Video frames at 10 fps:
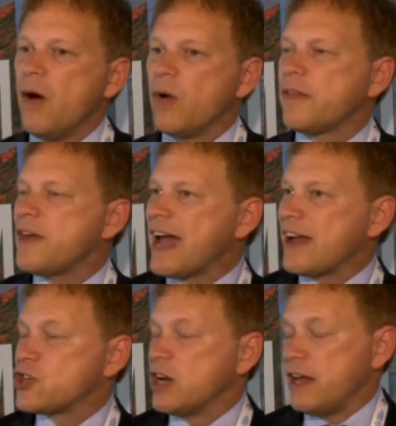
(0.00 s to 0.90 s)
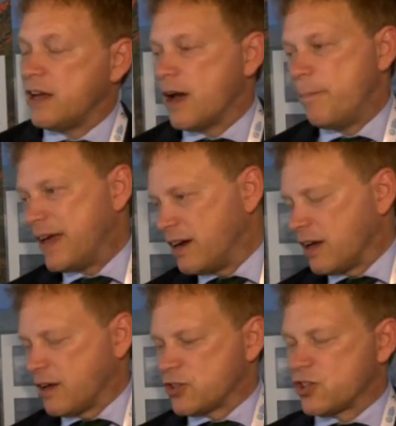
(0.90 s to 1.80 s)
Well, I think actually, a bit
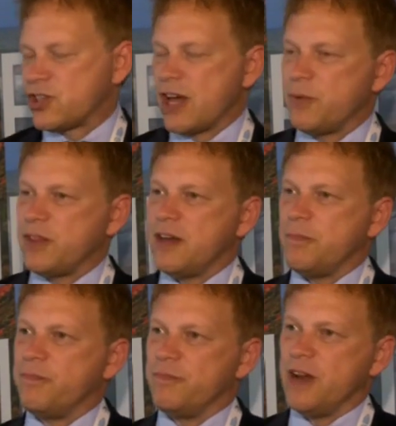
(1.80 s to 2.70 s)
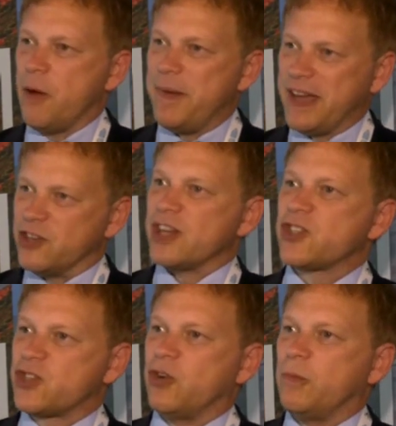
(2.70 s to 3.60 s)
like I was just saying with the big
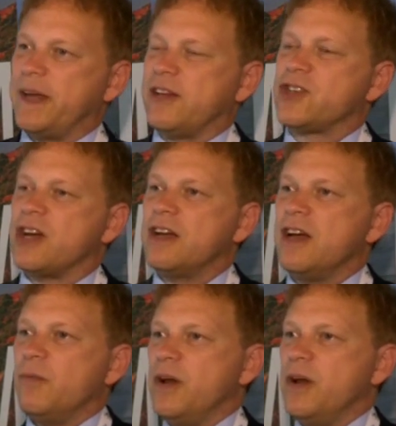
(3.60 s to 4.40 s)
industrial picture,